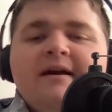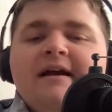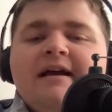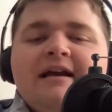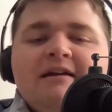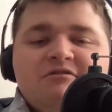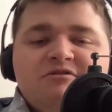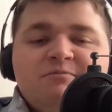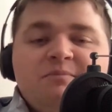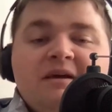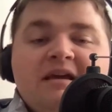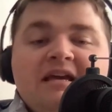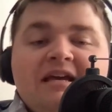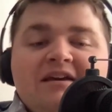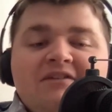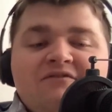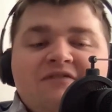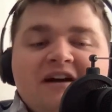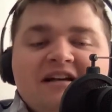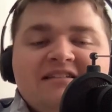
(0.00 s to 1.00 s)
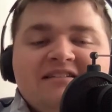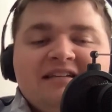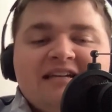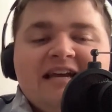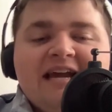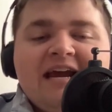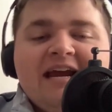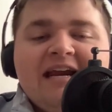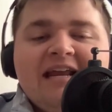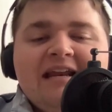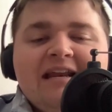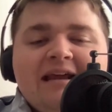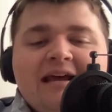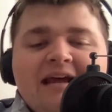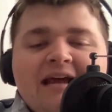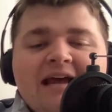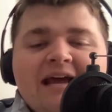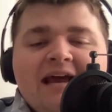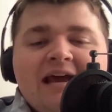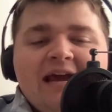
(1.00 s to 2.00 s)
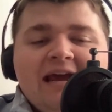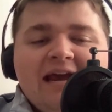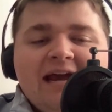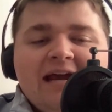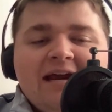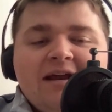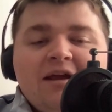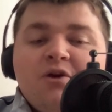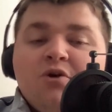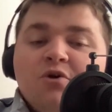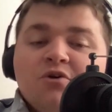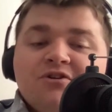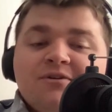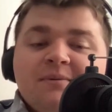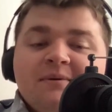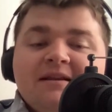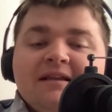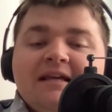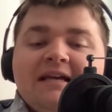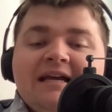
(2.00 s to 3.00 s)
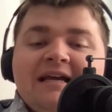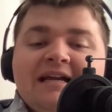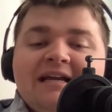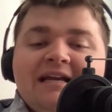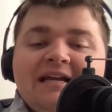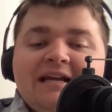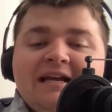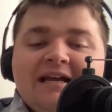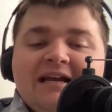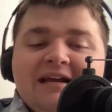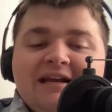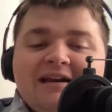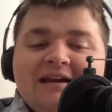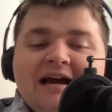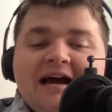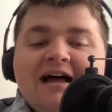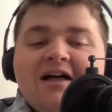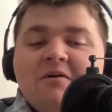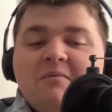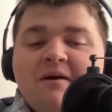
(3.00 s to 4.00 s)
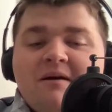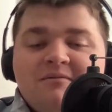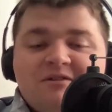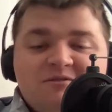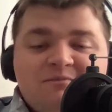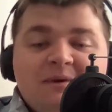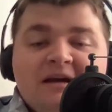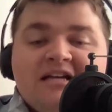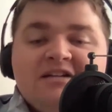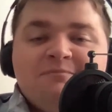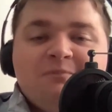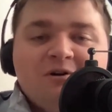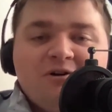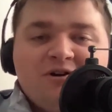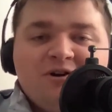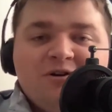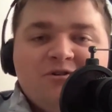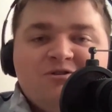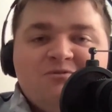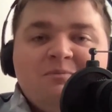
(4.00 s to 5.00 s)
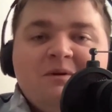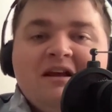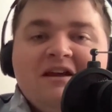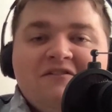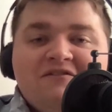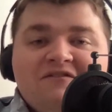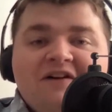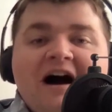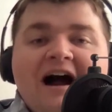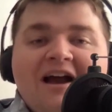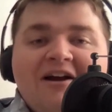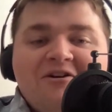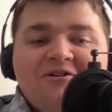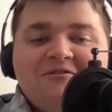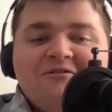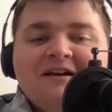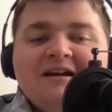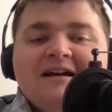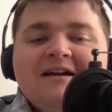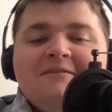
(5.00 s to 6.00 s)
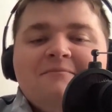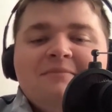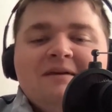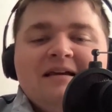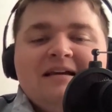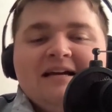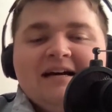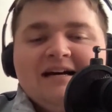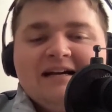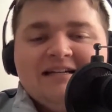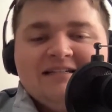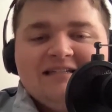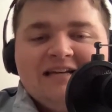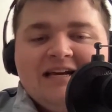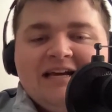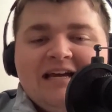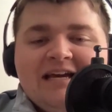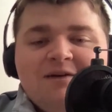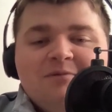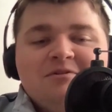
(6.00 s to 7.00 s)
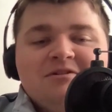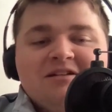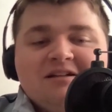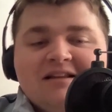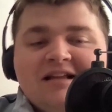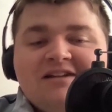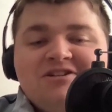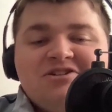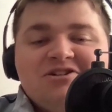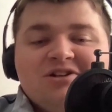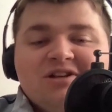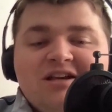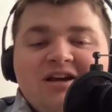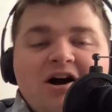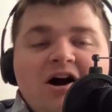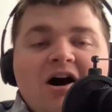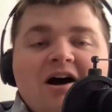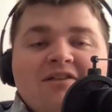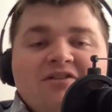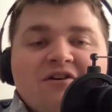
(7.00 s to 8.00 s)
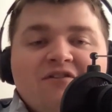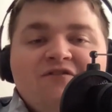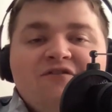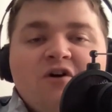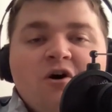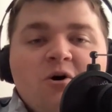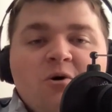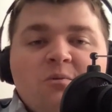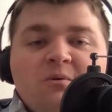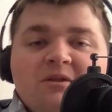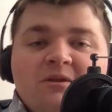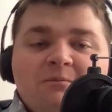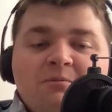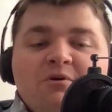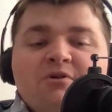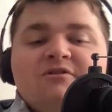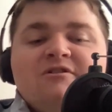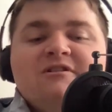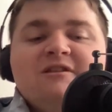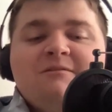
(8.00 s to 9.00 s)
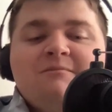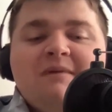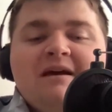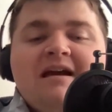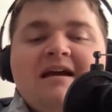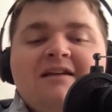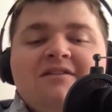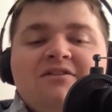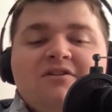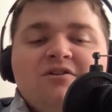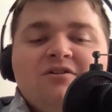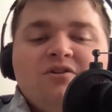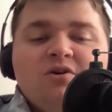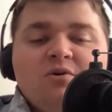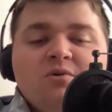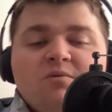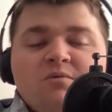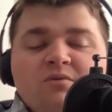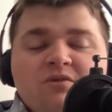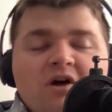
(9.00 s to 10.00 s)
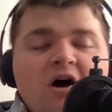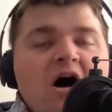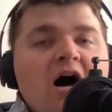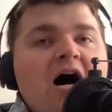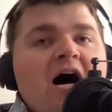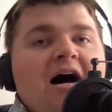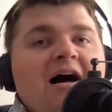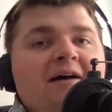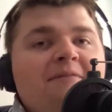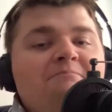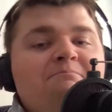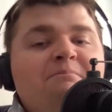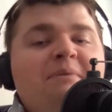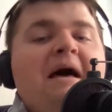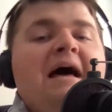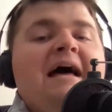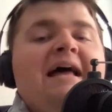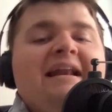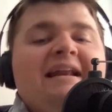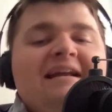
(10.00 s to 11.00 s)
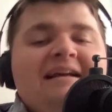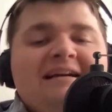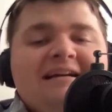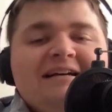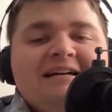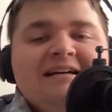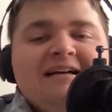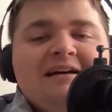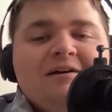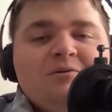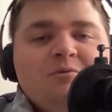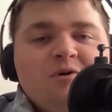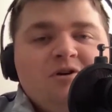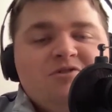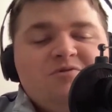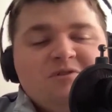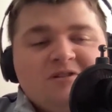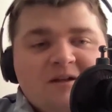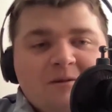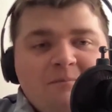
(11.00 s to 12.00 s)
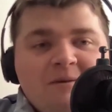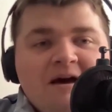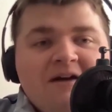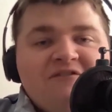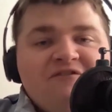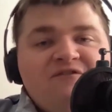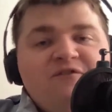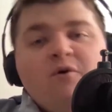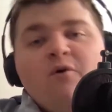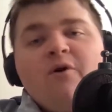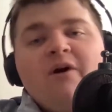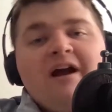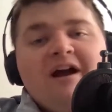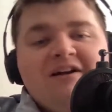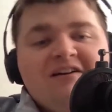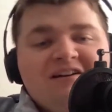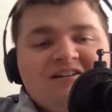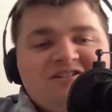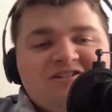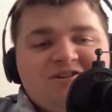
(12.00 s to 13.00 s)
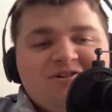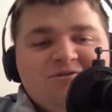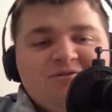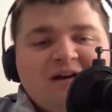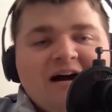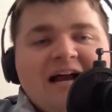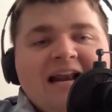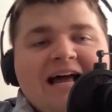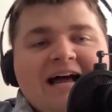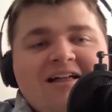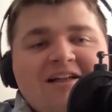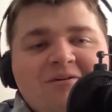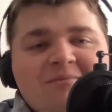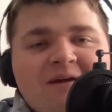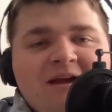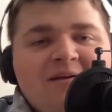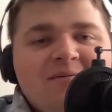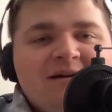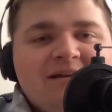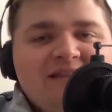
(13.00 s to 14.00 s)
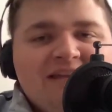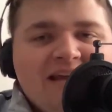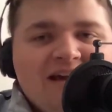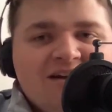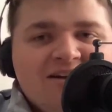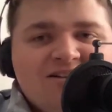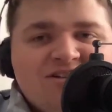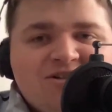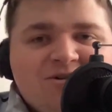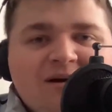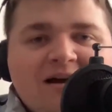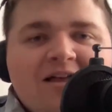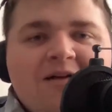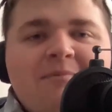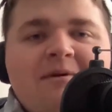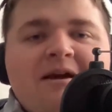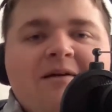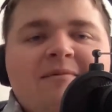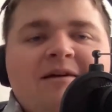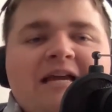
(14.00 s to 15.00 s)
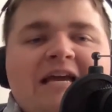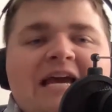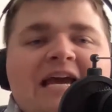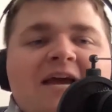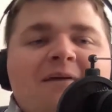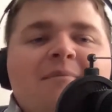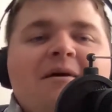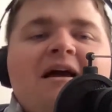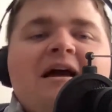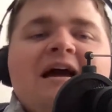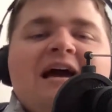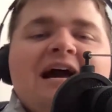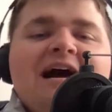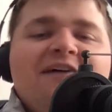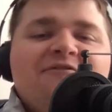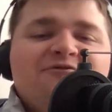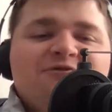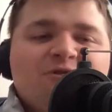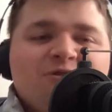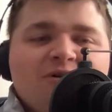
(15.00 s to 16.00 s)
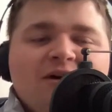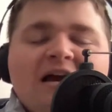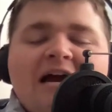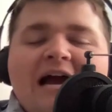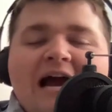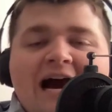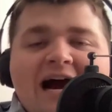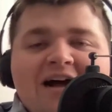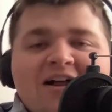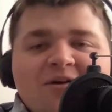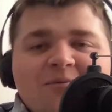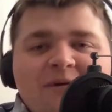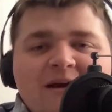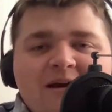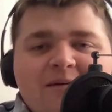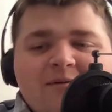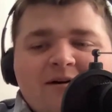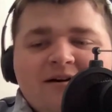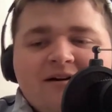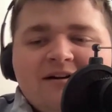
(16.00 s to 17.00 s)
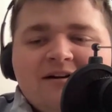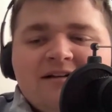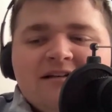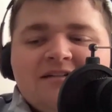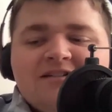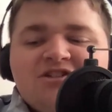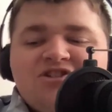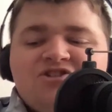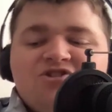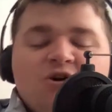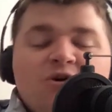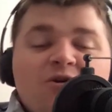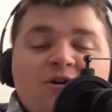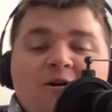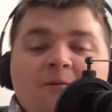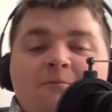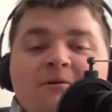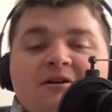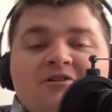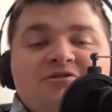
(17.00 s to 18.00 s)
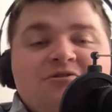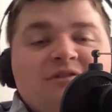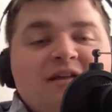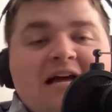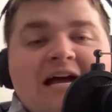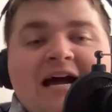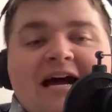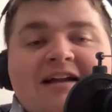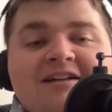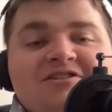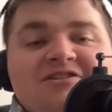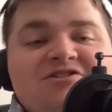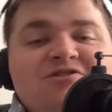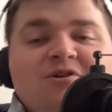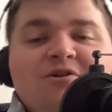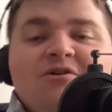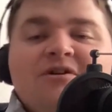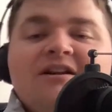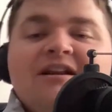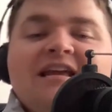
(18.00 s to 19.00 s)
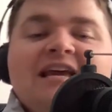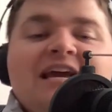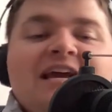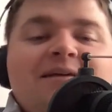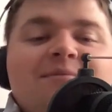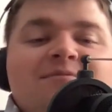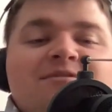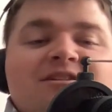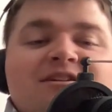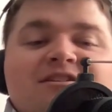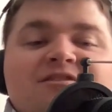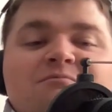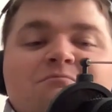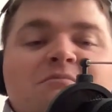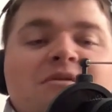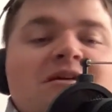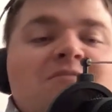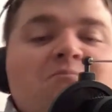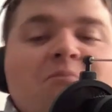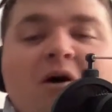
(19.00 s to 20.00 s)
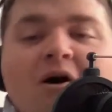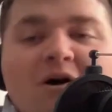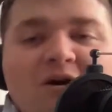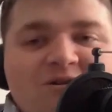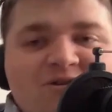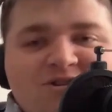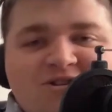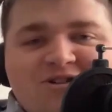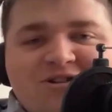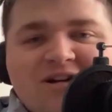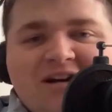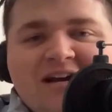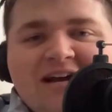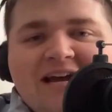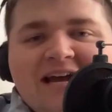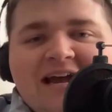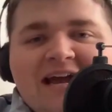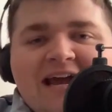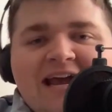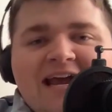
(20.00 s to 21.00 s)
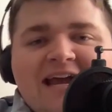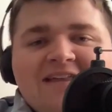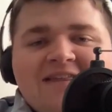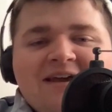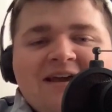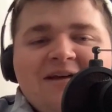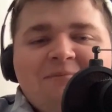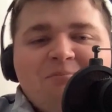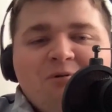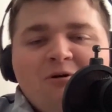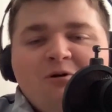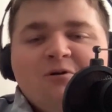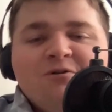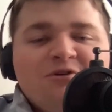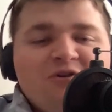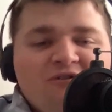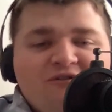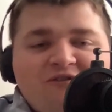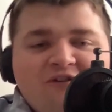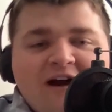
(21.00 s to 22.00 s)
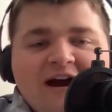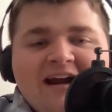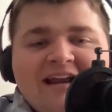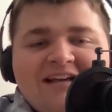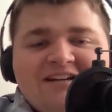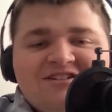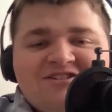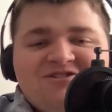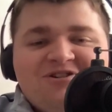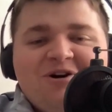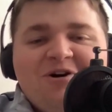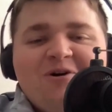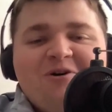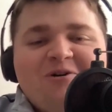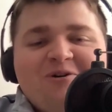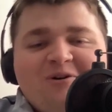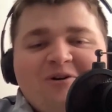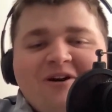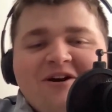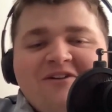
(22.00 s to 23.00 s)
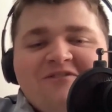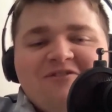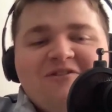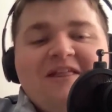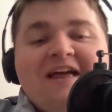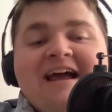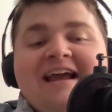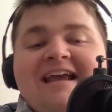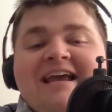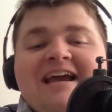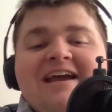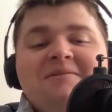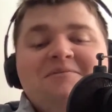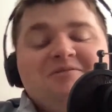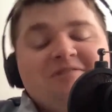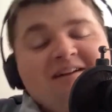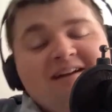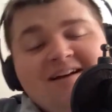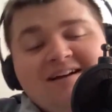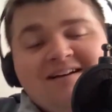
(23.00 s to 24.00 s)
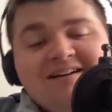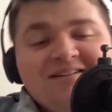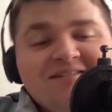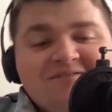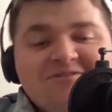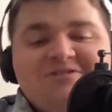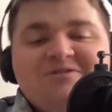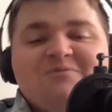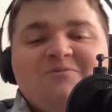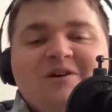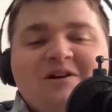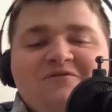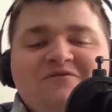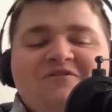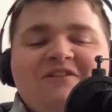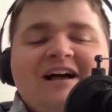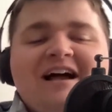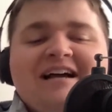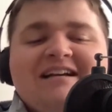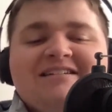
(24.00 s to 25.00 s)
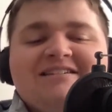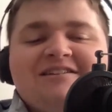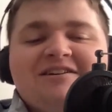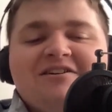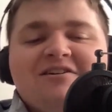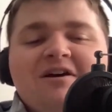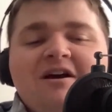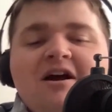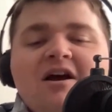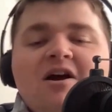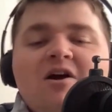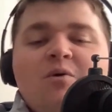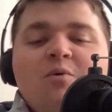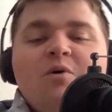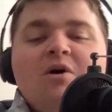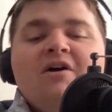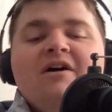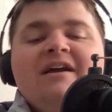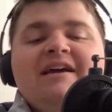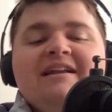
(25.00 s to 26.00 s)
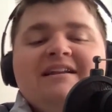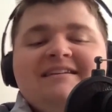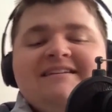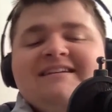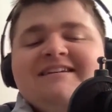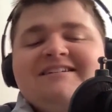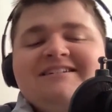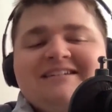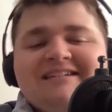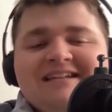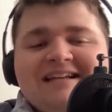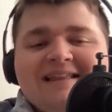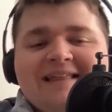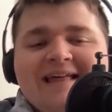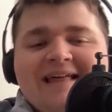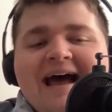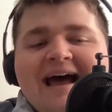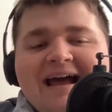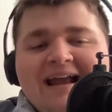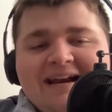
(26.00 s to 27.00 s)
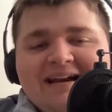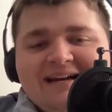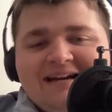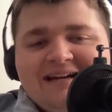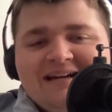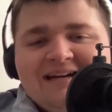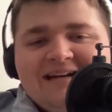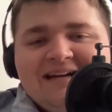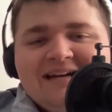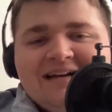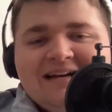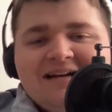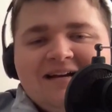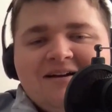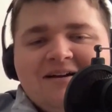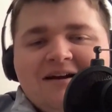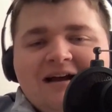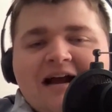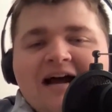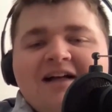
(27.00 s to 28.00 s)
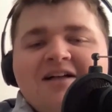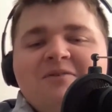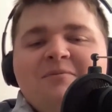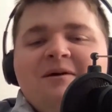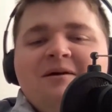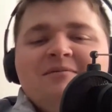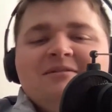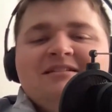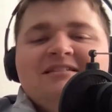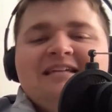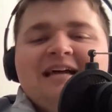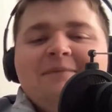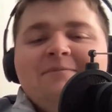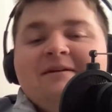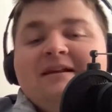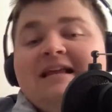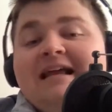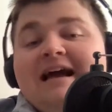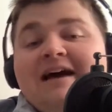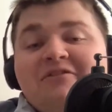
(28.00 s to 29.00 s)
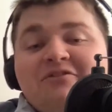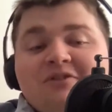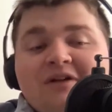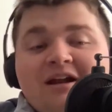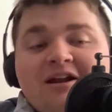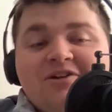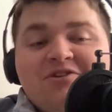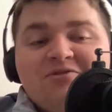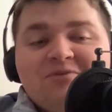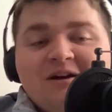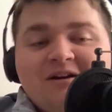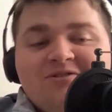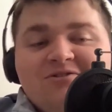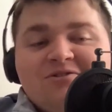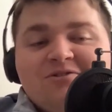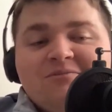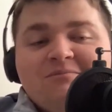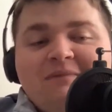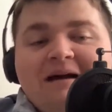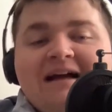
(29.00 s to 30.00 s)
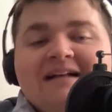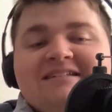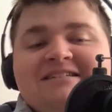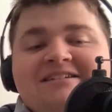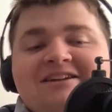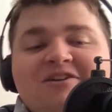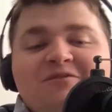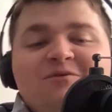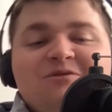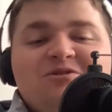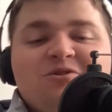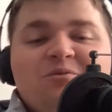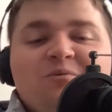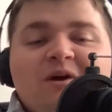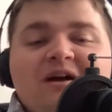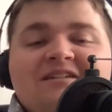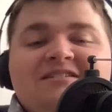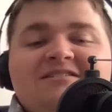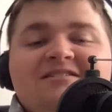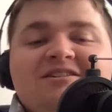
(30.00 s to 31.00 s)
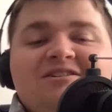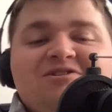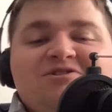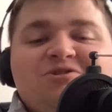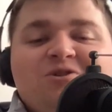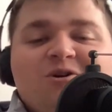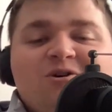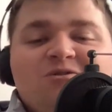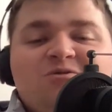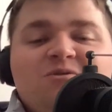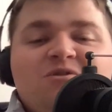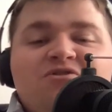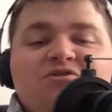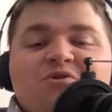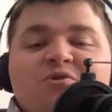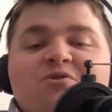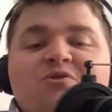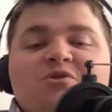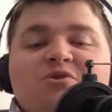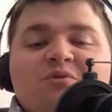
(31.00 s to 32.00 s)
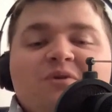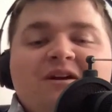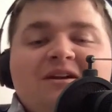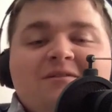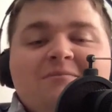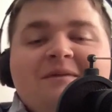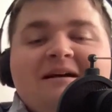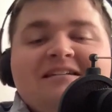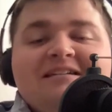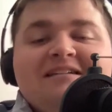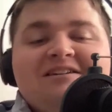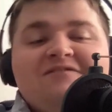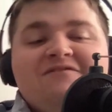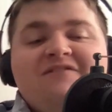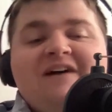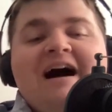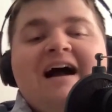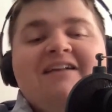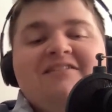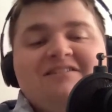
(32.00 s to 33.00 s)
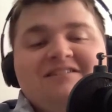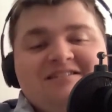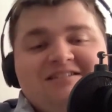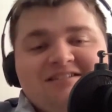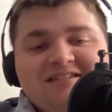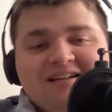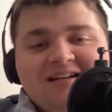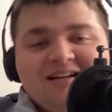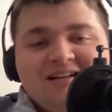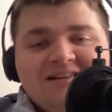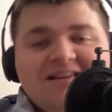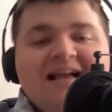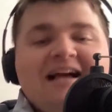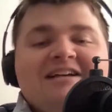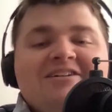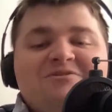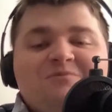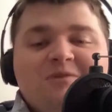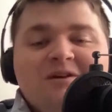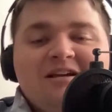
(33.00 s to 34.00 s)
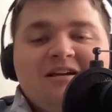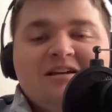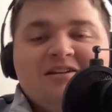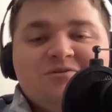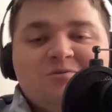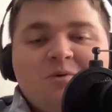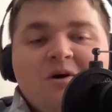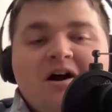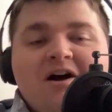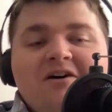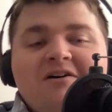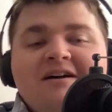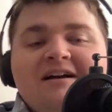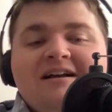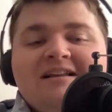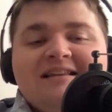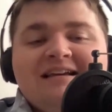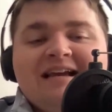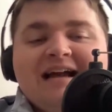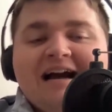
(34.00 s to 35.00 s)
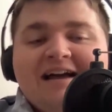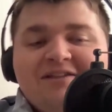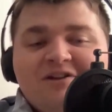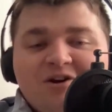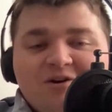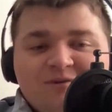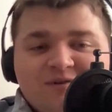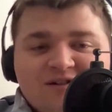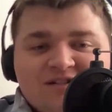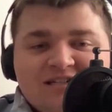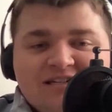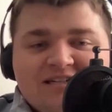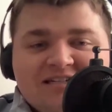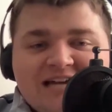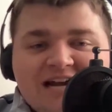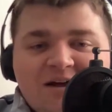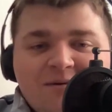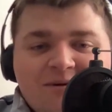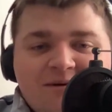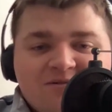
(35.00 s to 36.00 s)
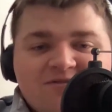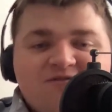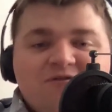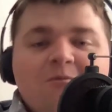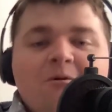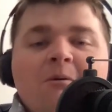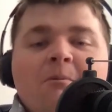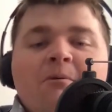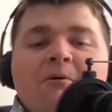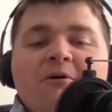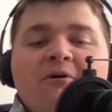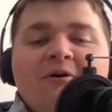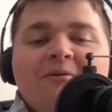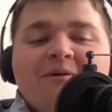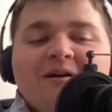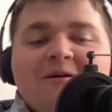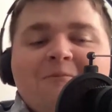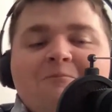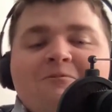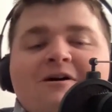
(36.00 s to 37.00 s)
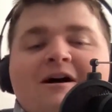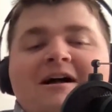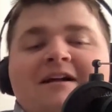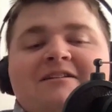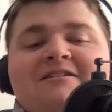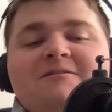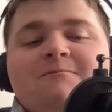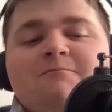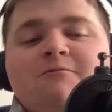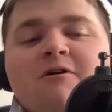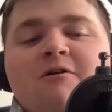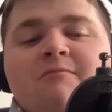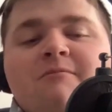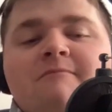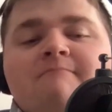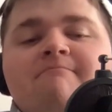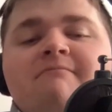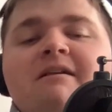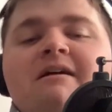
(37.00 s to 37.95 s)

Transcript: It was being investigated, and it ultimately ended in Alabama's baseball coach being fired because he was allegedly on the phone with the person that made the odd bet, which was a bet for LSU, not Alabama, in the LSU-Alabama game, after Alabama started a pitcher that hadn't started a game since mid-March, and they pulled their Friday starter for that game. So there was some red flags there. Well, in addition to that, Alabama's deputy athletic director, Matt Self, was arrested and charged with third-degree domestic violence last week as well, the guy that oversees Alabama's football program and compliance department.